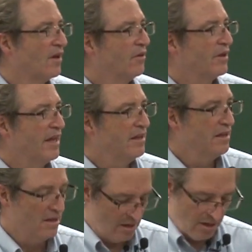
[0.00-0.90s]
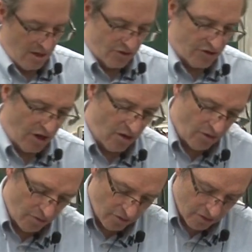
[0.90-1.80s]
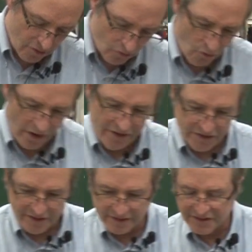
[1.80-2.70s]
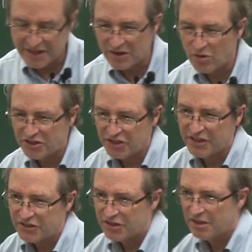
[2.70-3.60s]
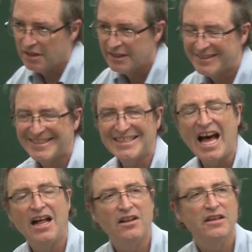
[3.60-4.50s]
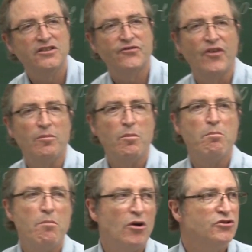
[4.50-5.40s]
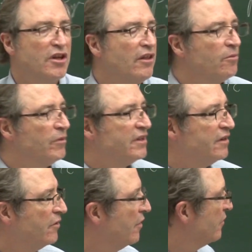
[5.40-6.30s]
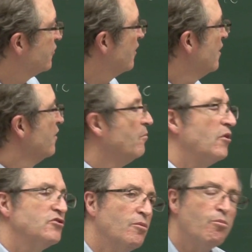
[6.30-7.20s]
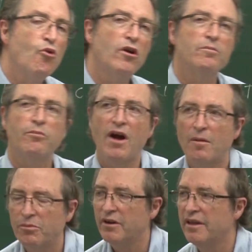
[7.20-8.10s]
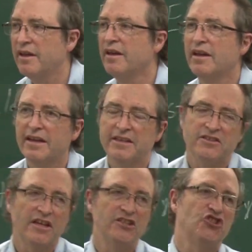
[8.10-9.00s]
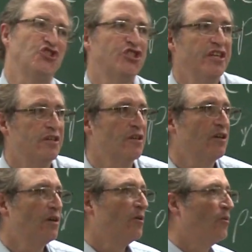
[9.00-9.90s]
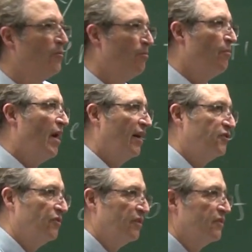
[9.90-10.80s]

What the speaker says: Okay? So what distinguishes solids from most other materials, the most important property is a shear modulus.